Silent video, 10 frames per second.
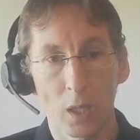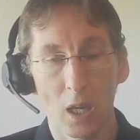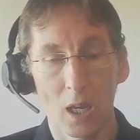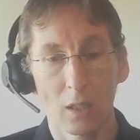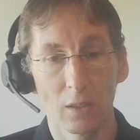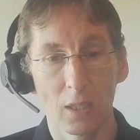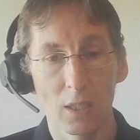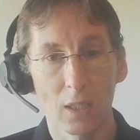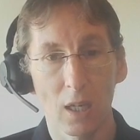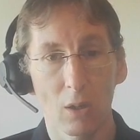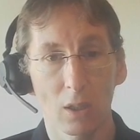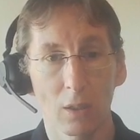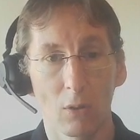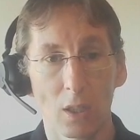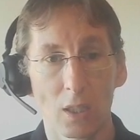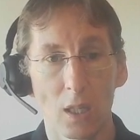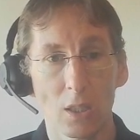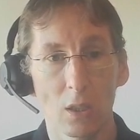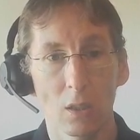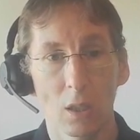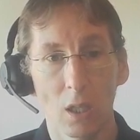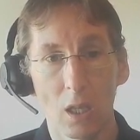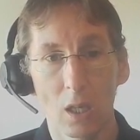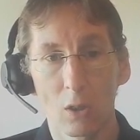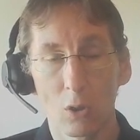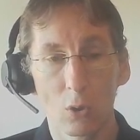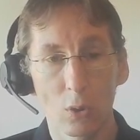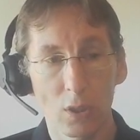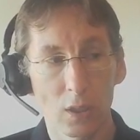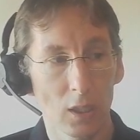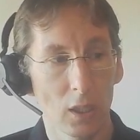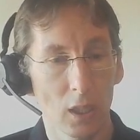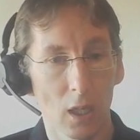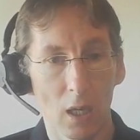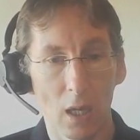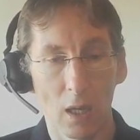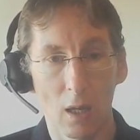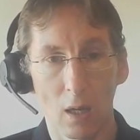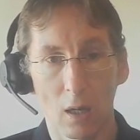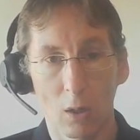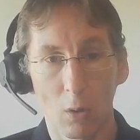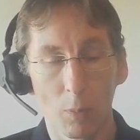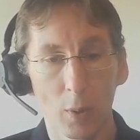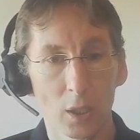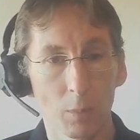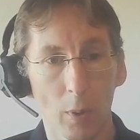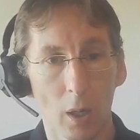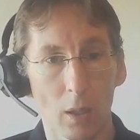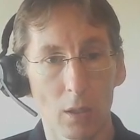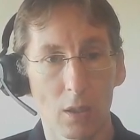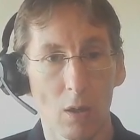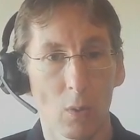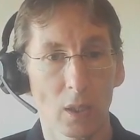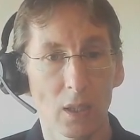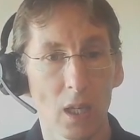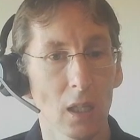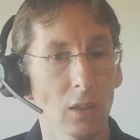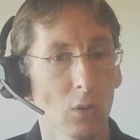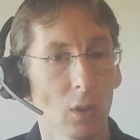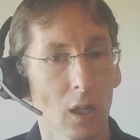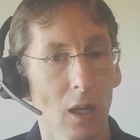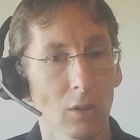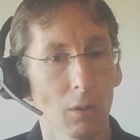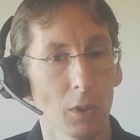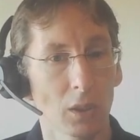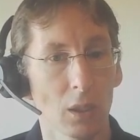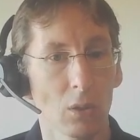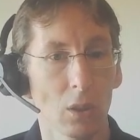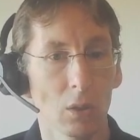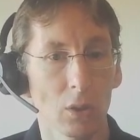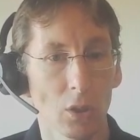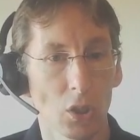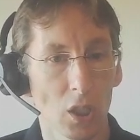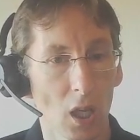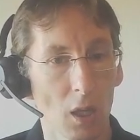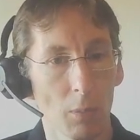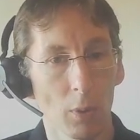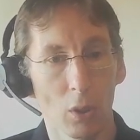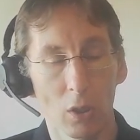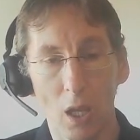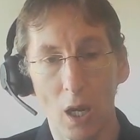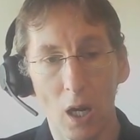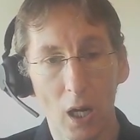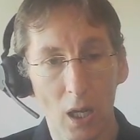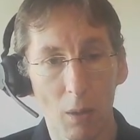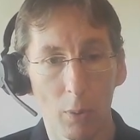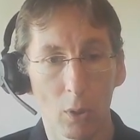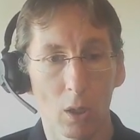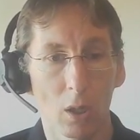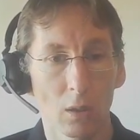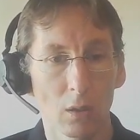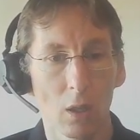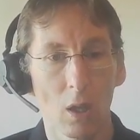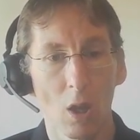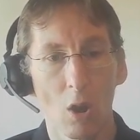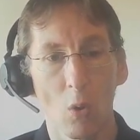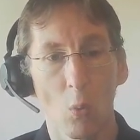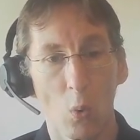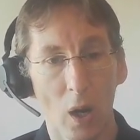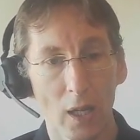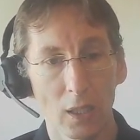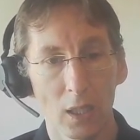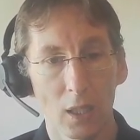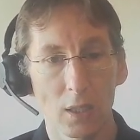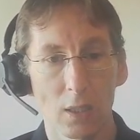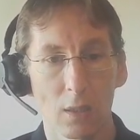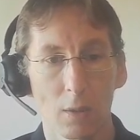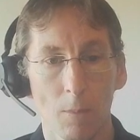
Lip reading: And this characterization includes the complete part. So we take into account the material, the shape, an air gap or not, windings,